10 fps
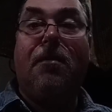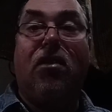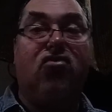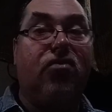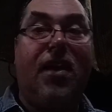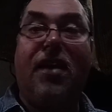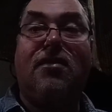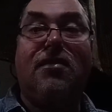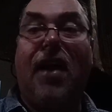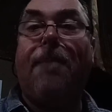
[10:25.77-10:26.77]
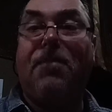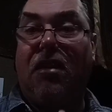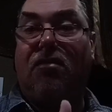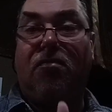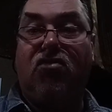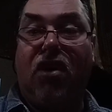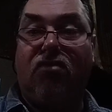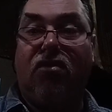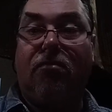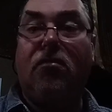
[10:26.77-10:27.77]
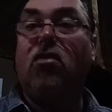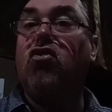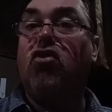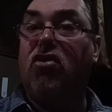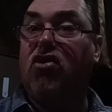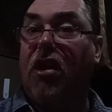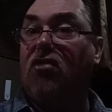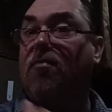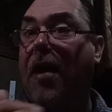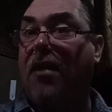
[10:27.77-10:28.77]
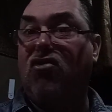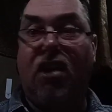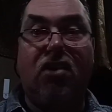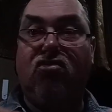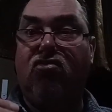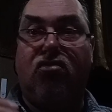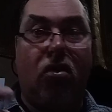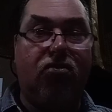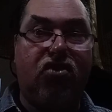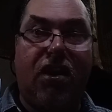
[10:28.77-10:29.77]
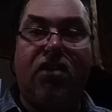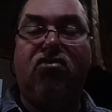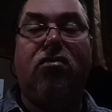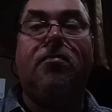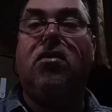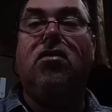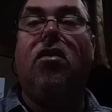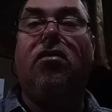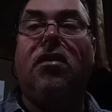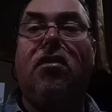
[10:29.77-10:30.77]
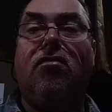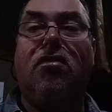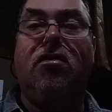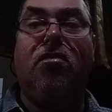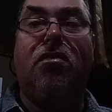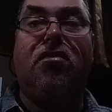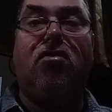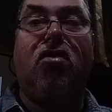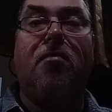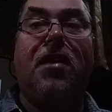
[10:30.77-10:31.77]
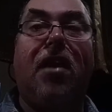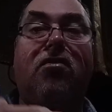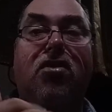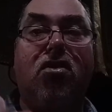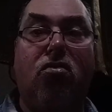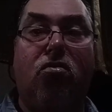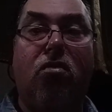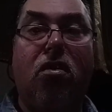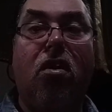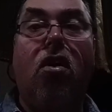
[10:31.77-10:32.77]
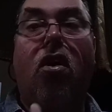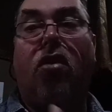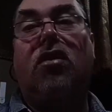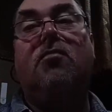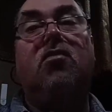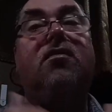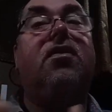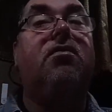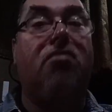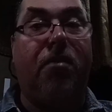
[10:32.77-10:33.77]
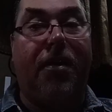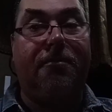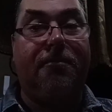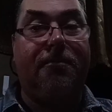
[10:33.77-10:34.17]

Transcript: Because you can't stop things from changing. Good change, bad change, no change. The only thing you can do is determine how you are going to move through it.